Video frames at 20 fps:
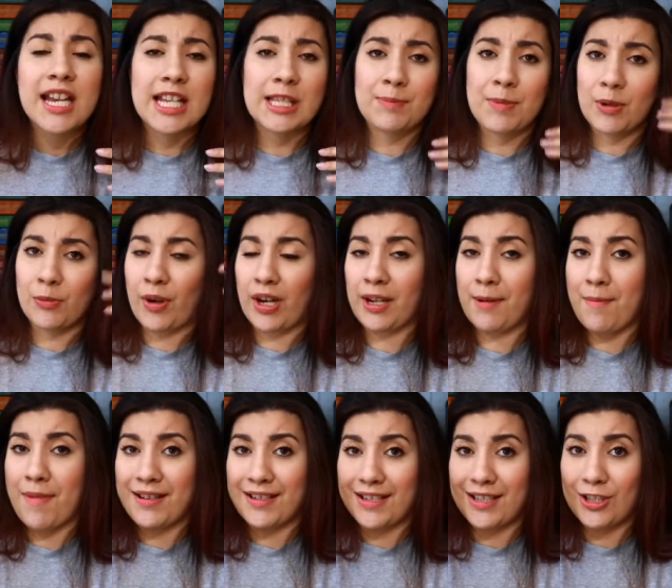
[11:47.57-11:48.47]
It's been
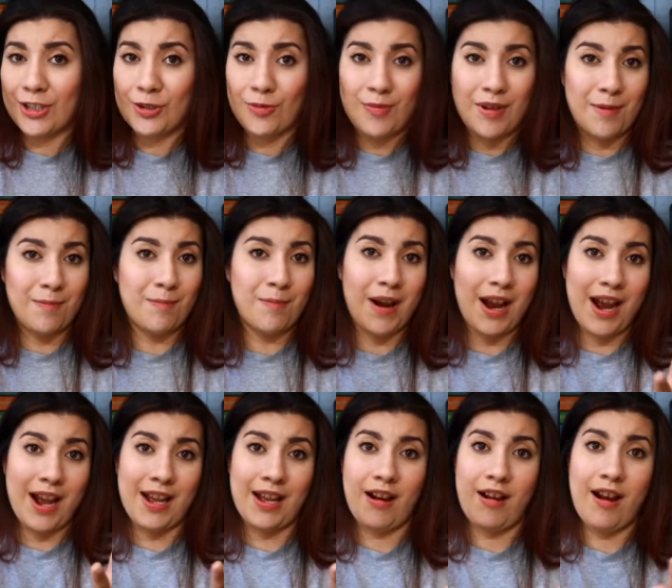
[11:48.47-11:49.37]
recommended to me
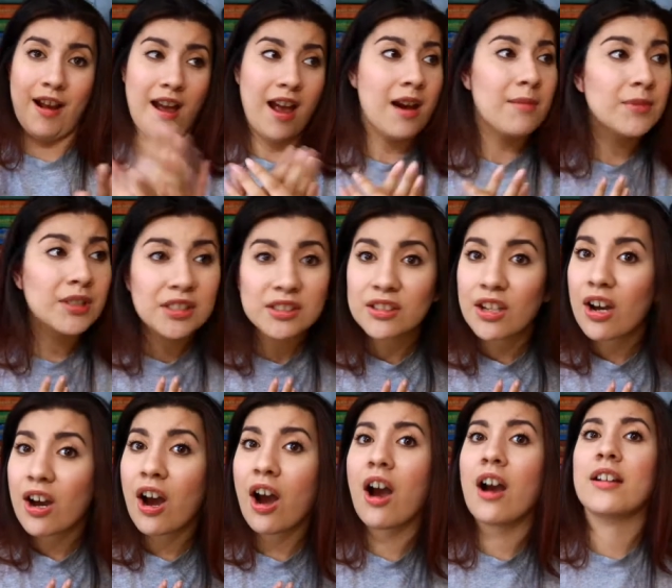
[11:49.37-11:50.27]
by
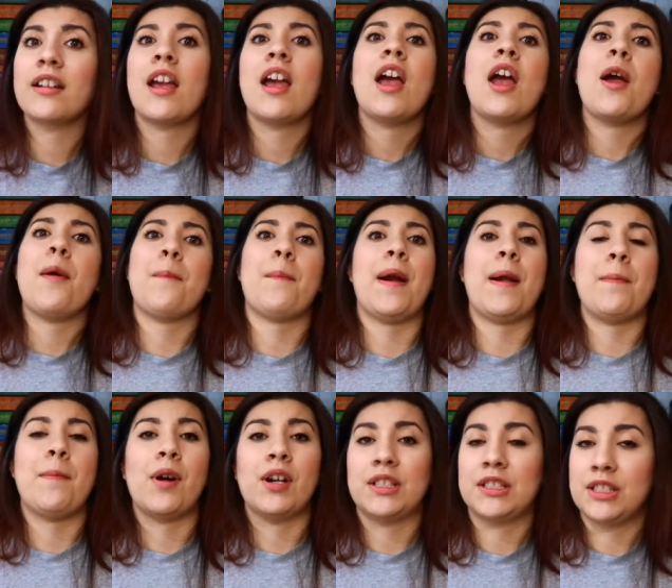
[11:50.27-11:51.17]
Amazon, by
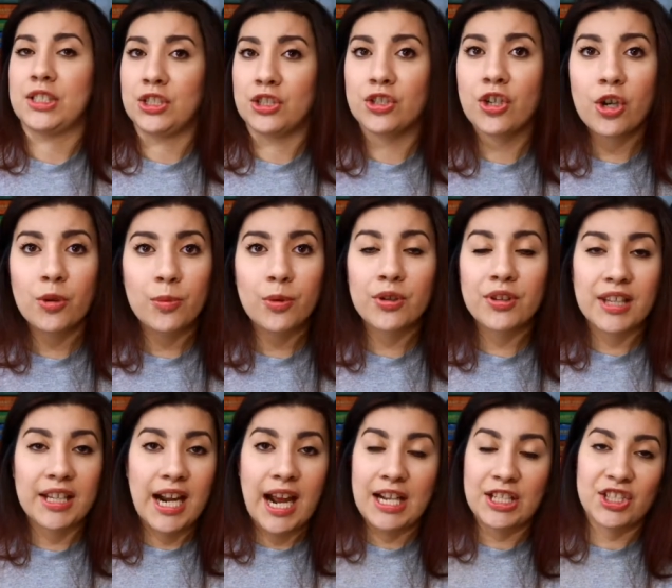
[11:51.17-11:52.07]
Barnes & Noble
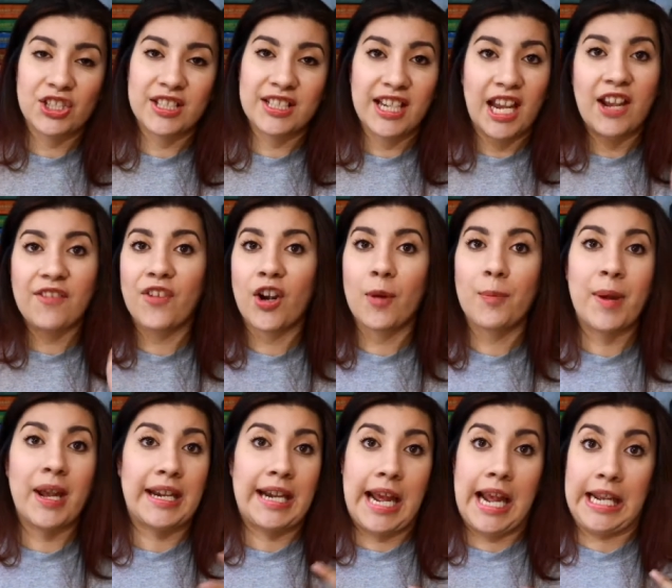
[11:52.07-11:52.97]
that I just gave up
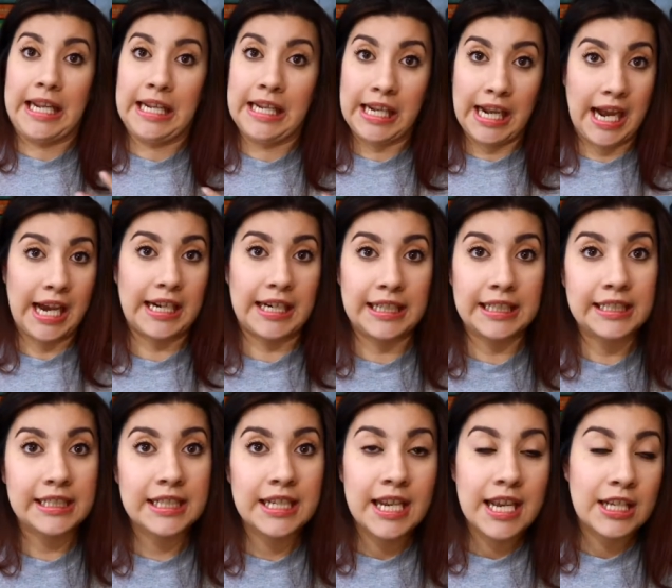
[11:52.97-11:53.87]
and I got
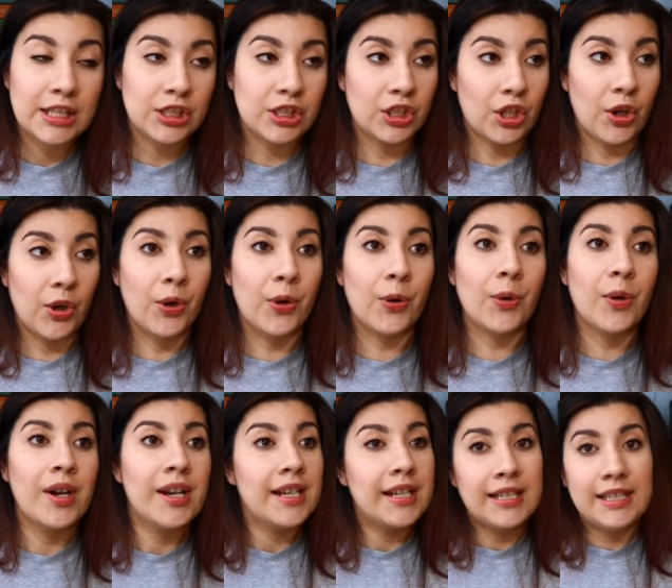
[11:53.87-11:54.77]
it. So
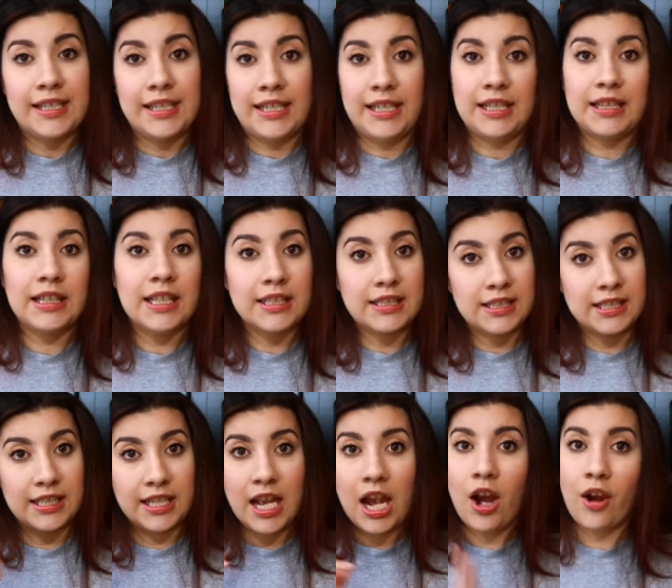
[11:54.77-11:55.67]
let's
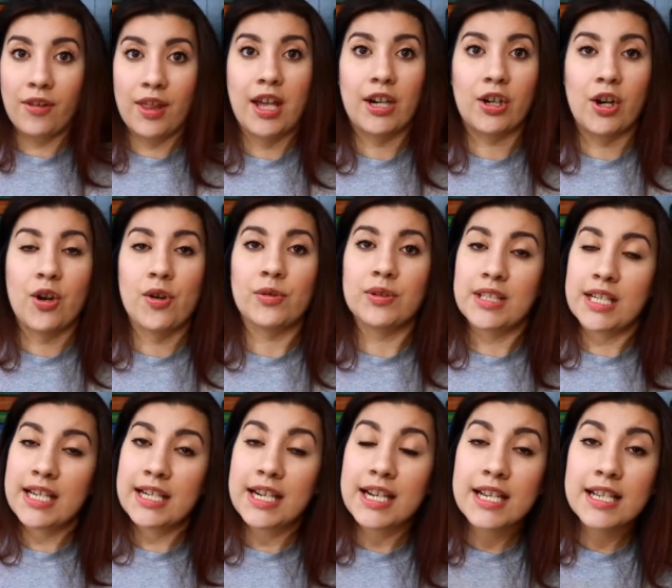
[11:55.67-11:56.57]
see how that goes.
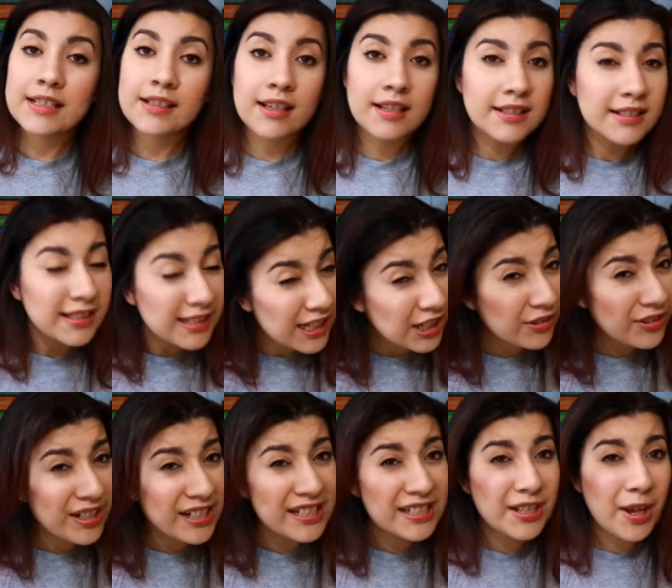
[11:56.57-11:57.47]
It is a
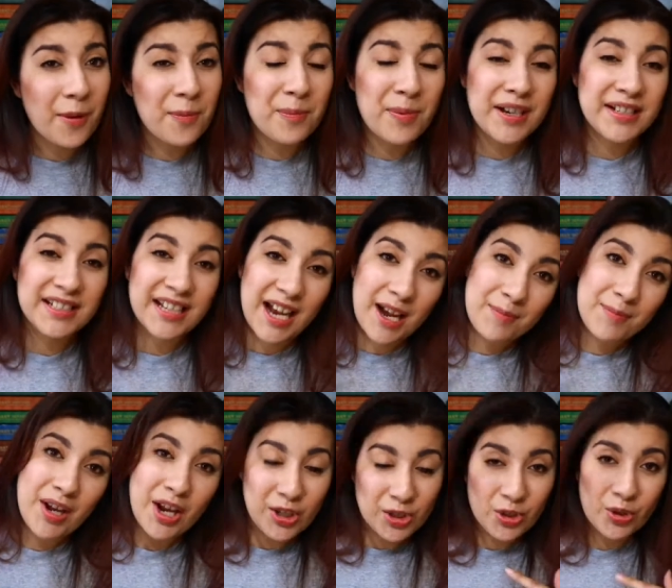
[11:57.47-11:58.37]
series, but I'm
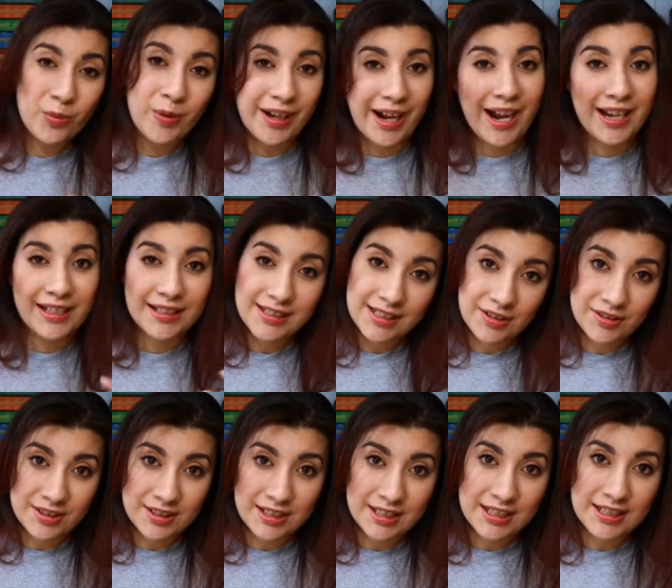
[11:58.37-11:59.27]
not sure what kind of
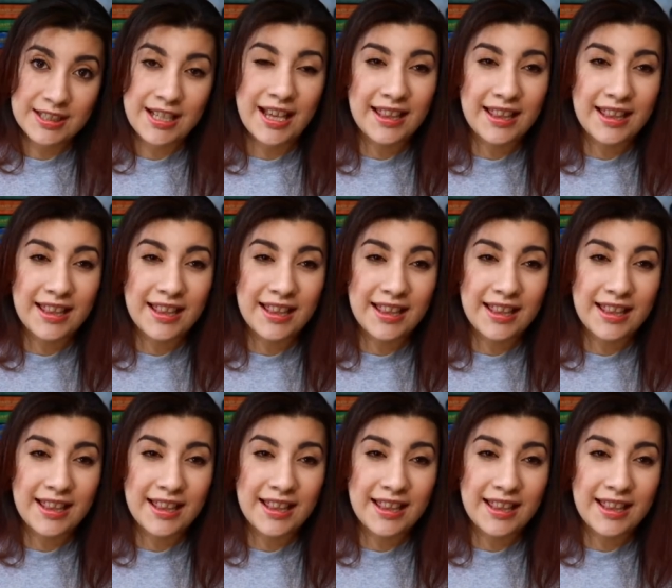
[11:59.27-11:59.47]
series it is.